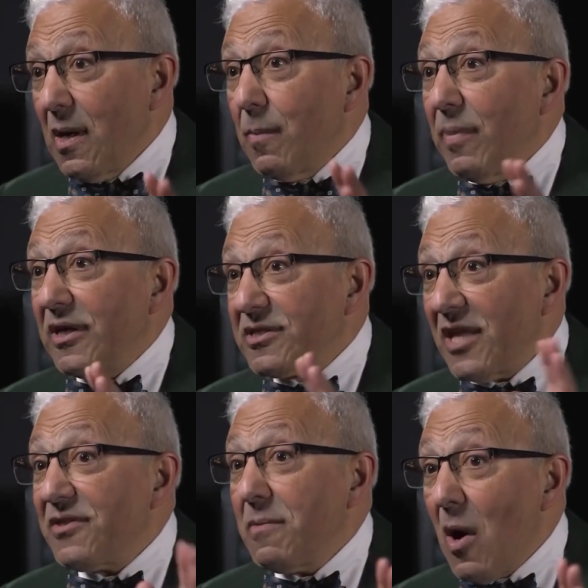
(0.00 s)
Because
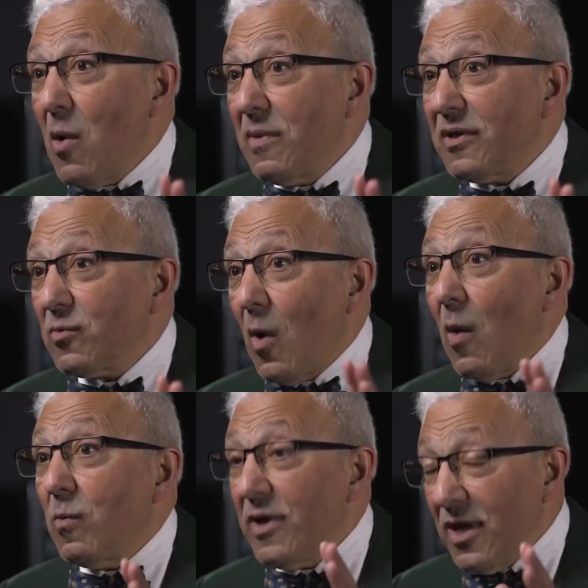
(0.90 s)
at the moment,
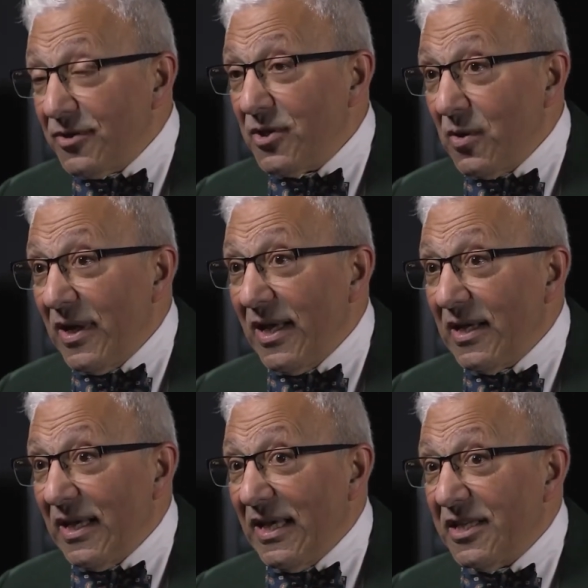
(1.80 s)
what we are
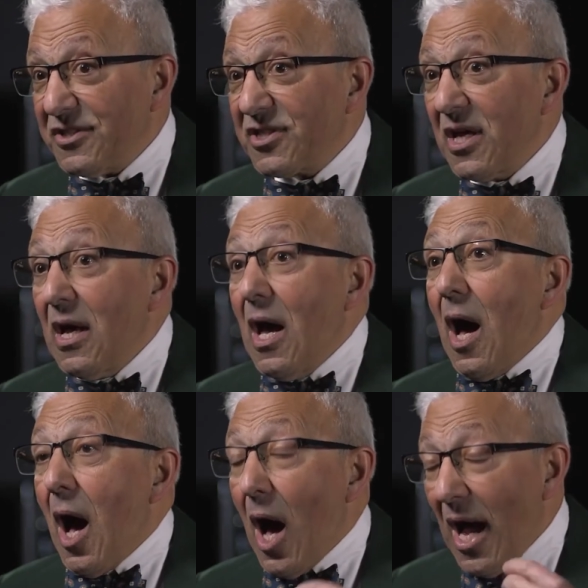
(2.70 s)
doing is
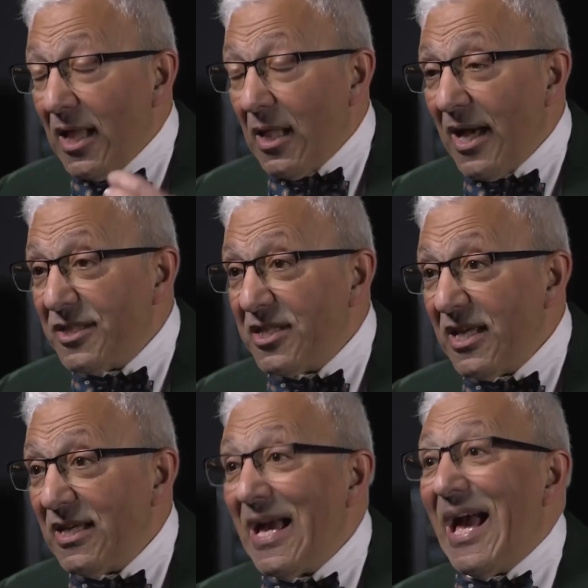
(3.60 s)

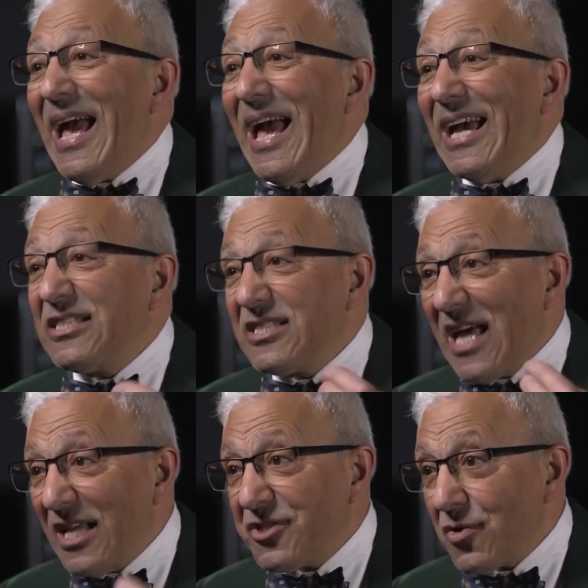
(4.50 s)
highlighting,
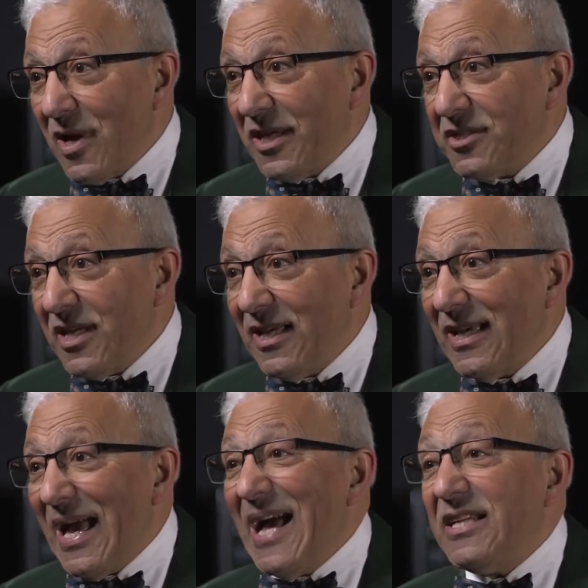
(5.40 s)
exaggerating,
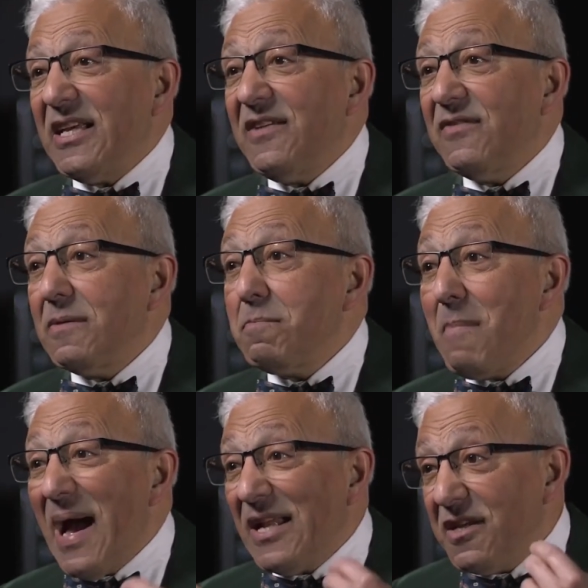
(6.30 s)
and even
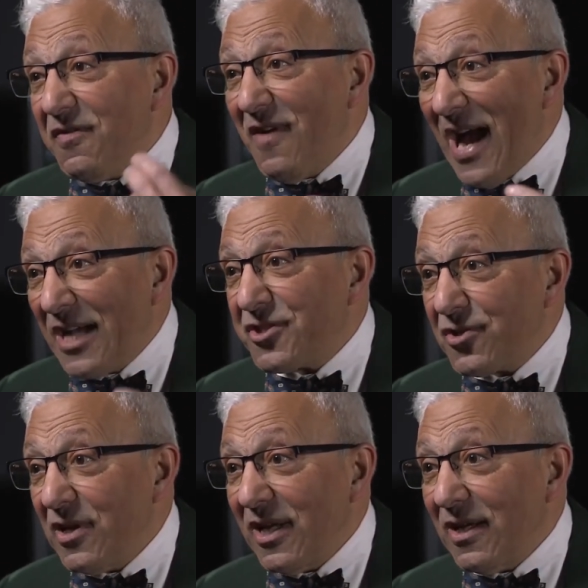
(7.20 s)

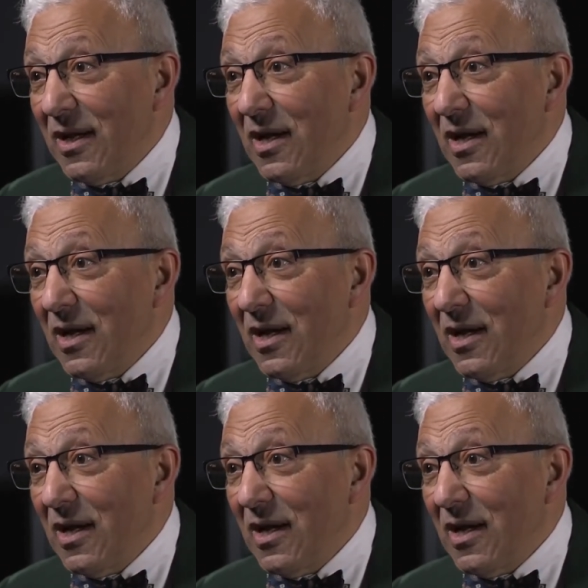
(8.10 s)
manufacturing